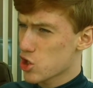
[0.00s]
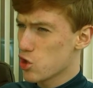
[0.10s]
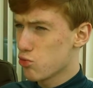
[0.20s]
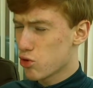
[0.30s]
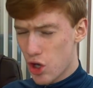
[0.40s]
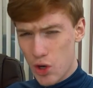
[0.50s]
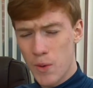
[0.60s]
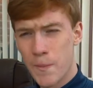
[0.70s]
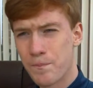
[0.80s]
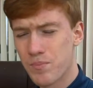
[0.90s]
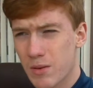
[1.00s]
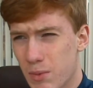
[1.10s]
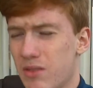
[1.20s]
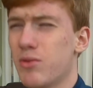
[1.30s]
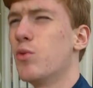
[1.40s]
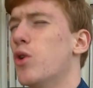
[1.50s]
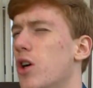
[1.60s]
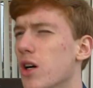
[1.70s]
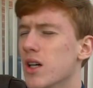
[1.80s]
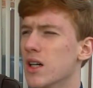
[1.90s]
to do apart from
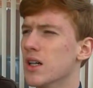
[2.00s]
walk